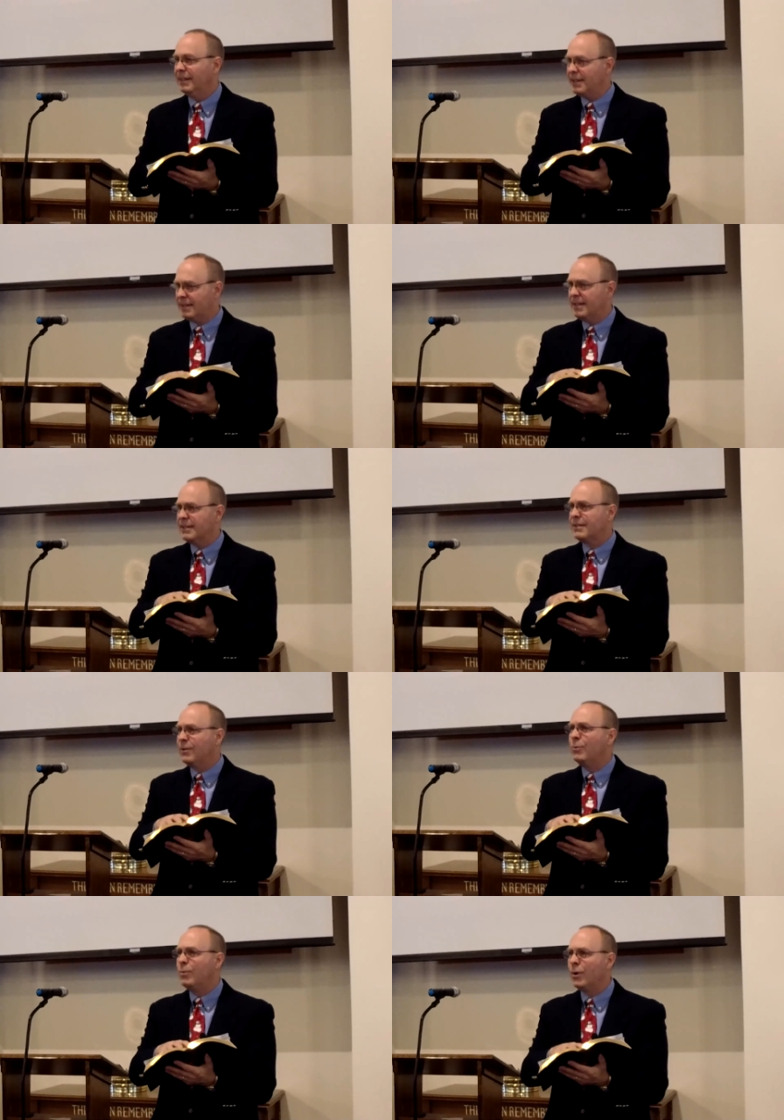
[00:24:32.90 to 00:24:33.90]
This is
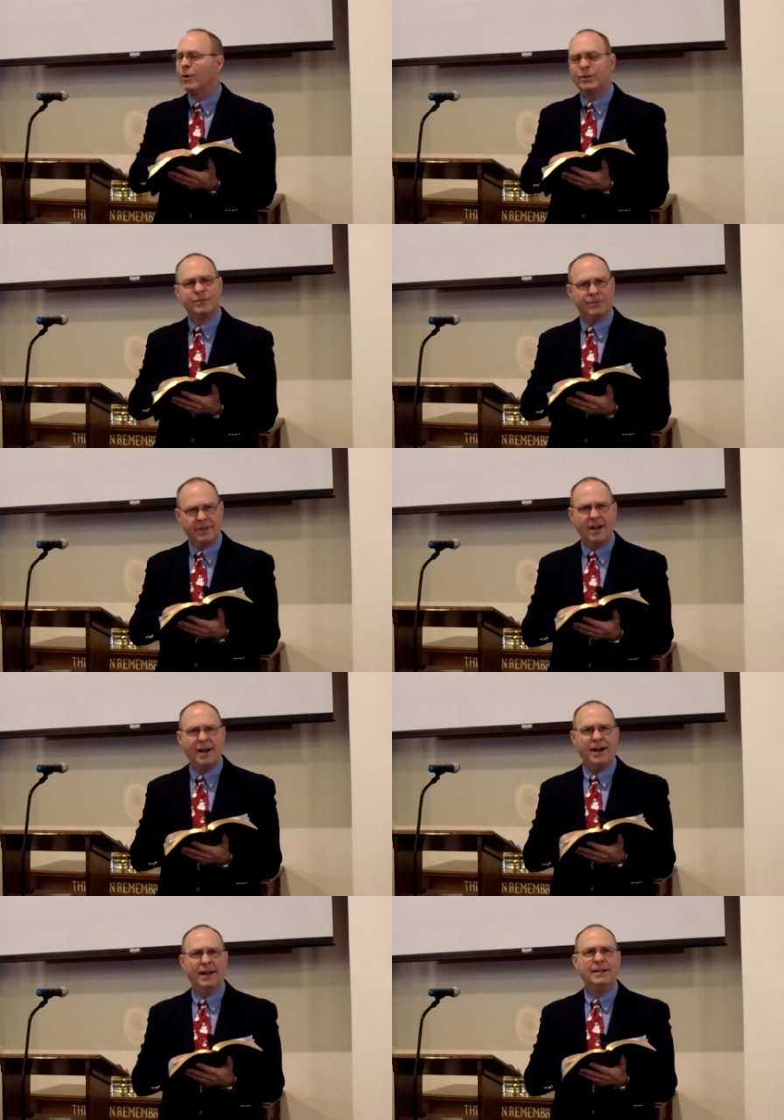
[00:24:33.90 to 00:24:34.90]
the Word of God.
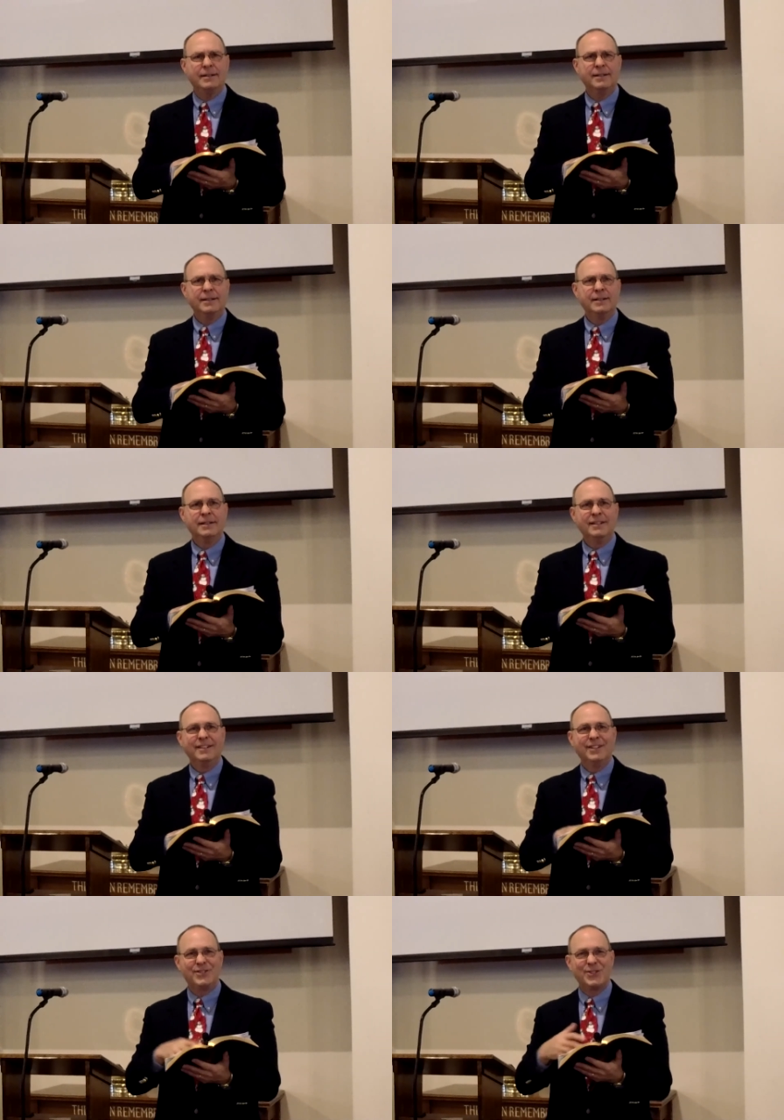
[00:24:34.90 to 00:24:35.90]

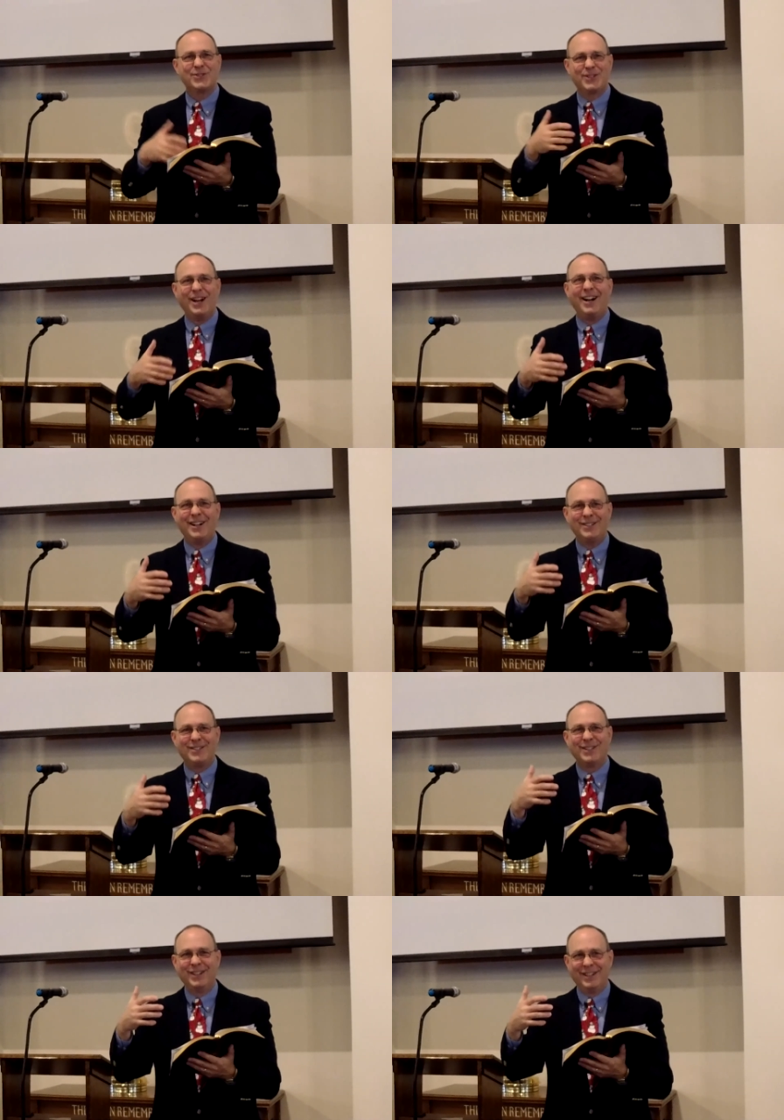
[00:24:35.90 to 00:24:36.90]
This is
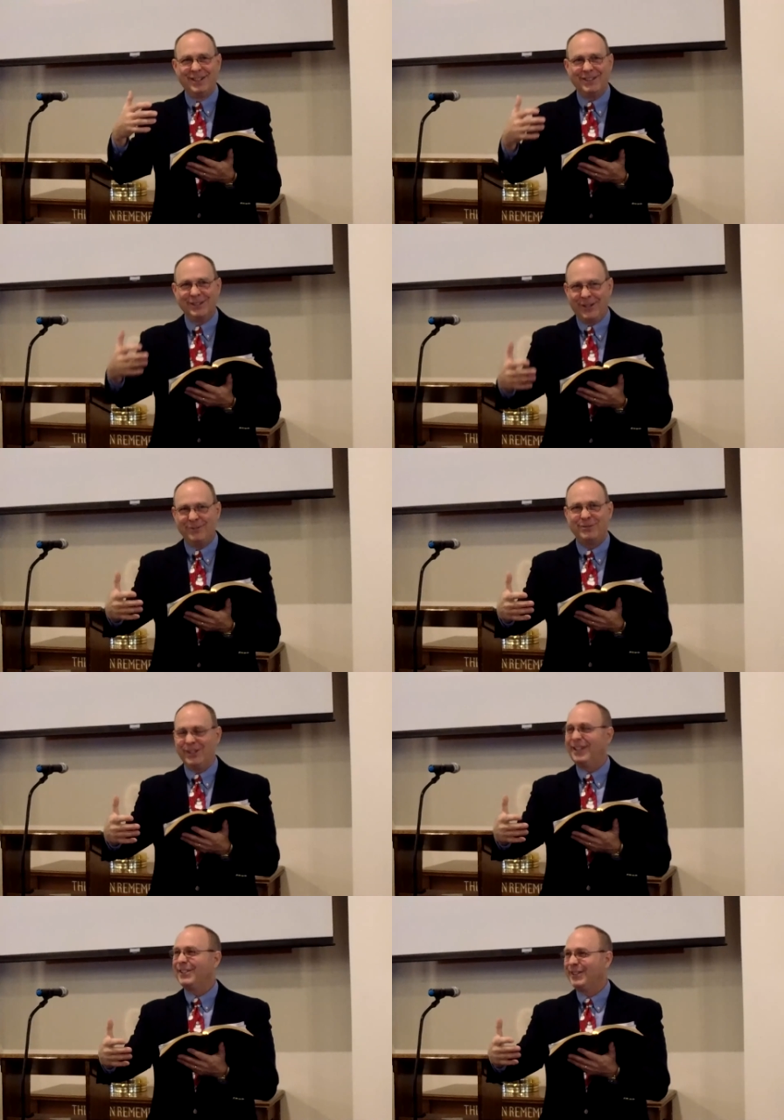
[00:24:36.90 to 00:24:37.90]
God's love
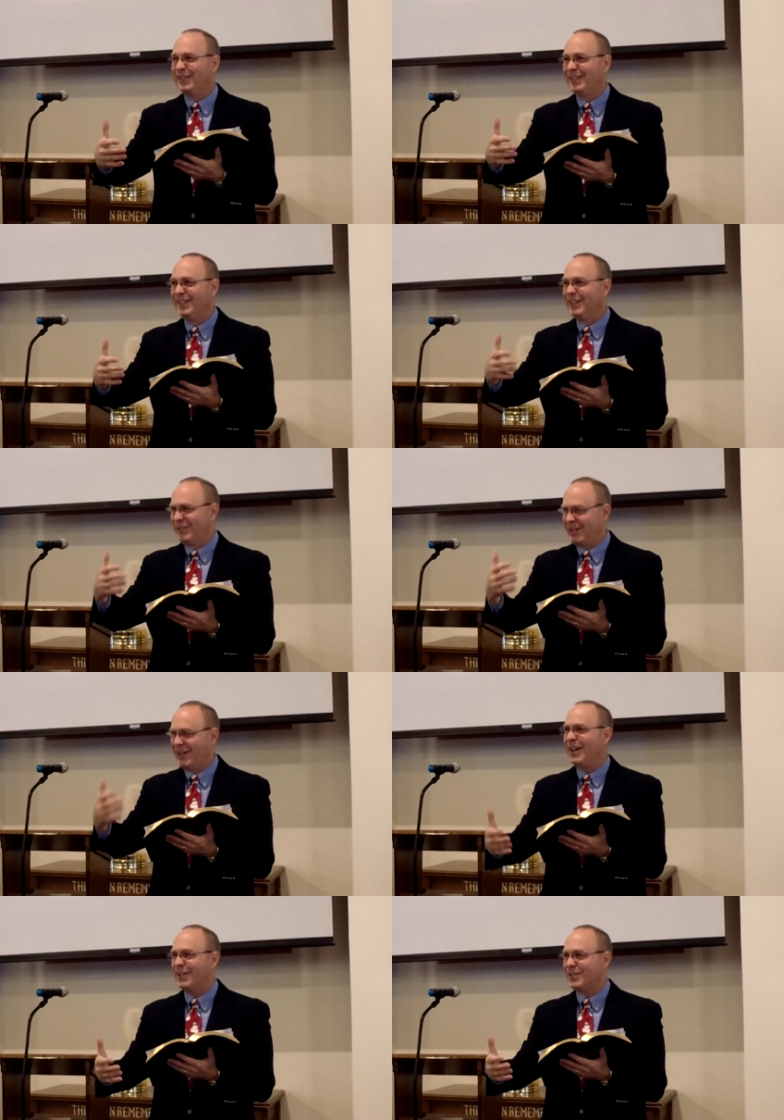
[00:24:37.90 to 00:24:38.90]
letter to
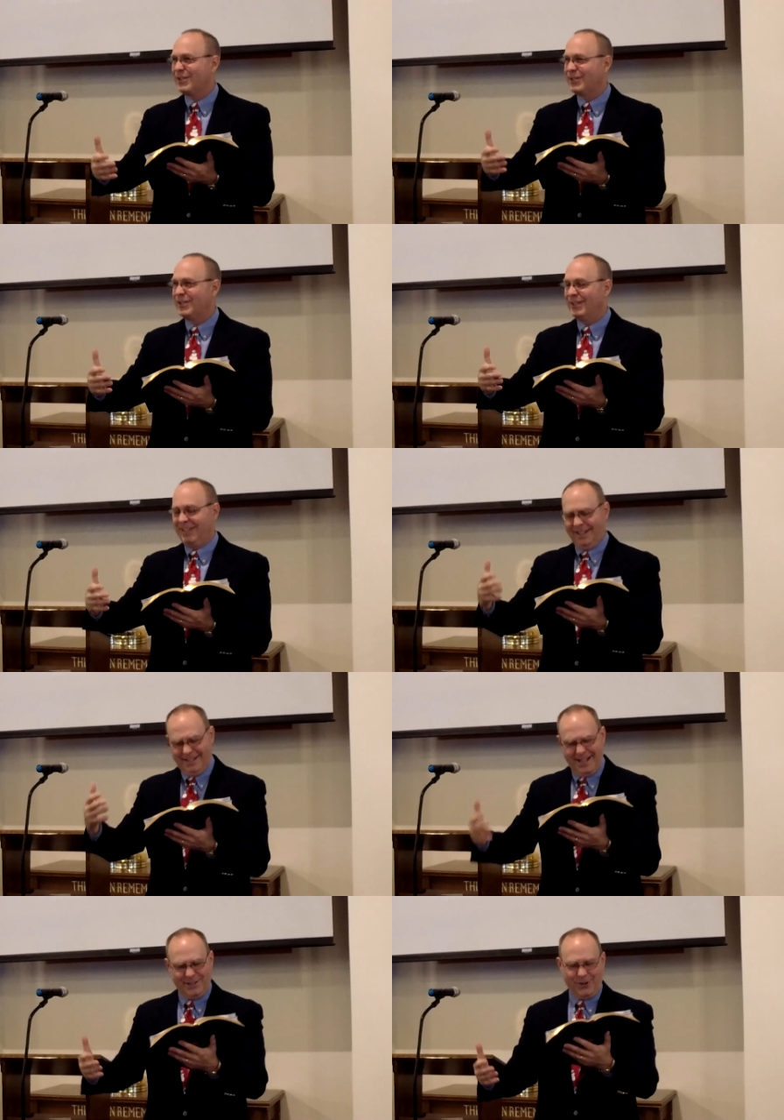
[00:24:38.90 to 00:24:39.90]
us.
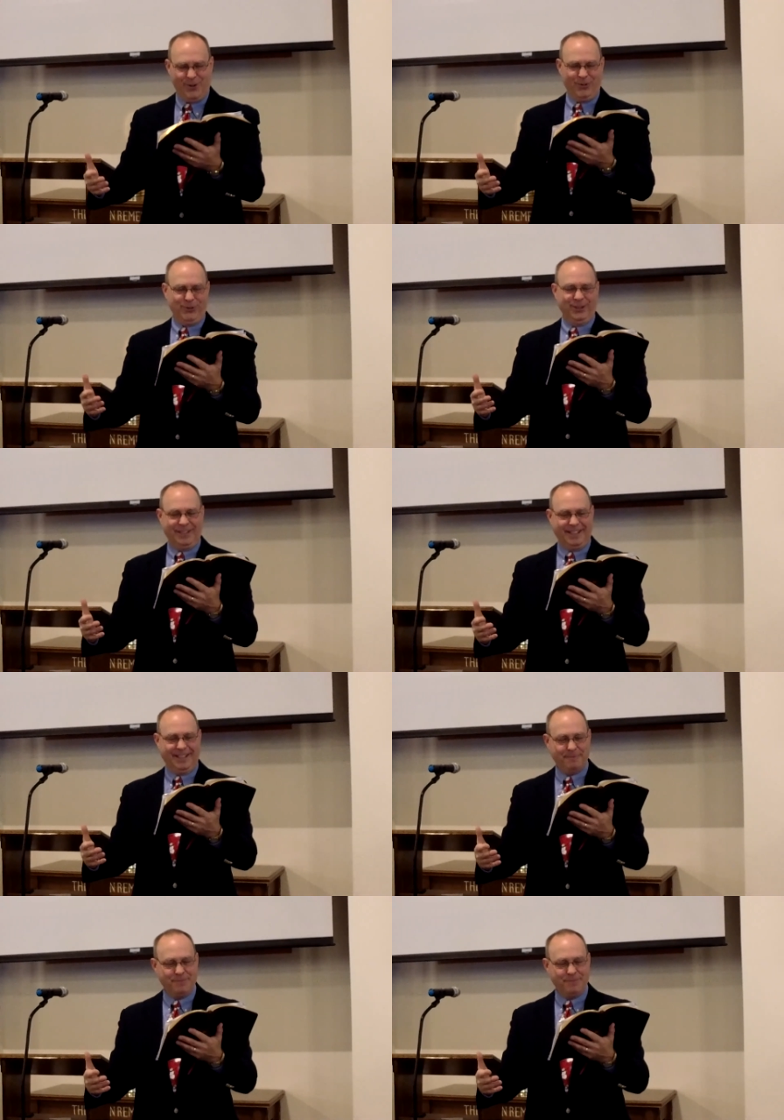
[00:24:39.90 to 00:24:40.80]
And that's holy.